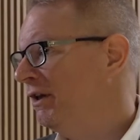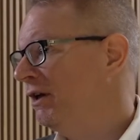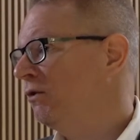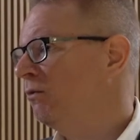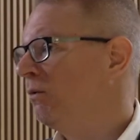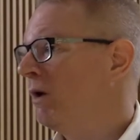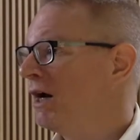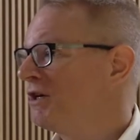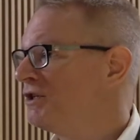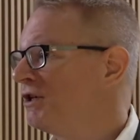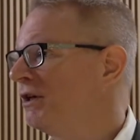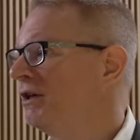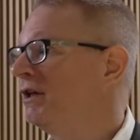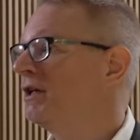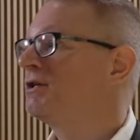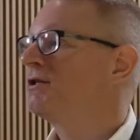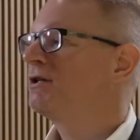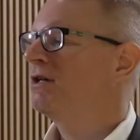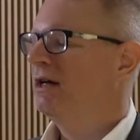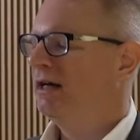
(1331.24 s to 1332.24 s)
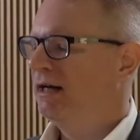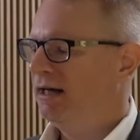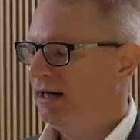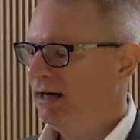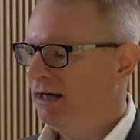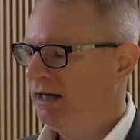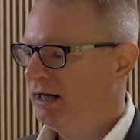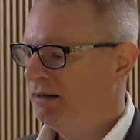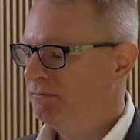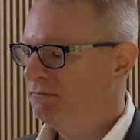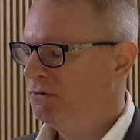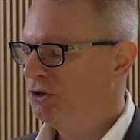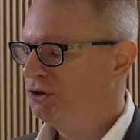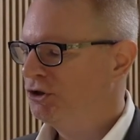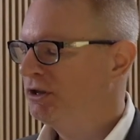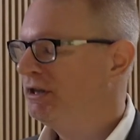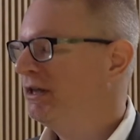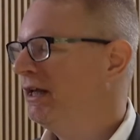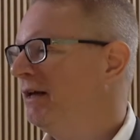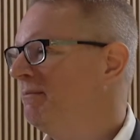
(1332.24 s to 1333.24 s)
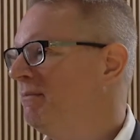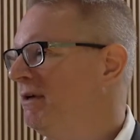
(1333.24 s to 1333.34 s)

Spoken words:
that are watching this, should they